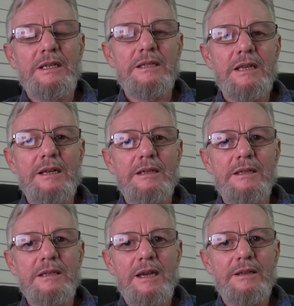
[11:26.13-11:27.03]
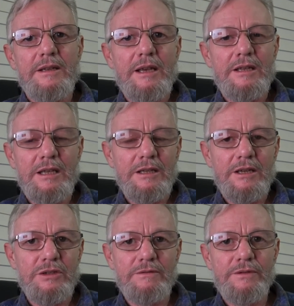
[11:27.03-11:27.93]
started to say that they think
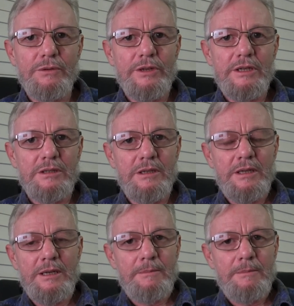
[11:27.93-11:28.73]
they should fill these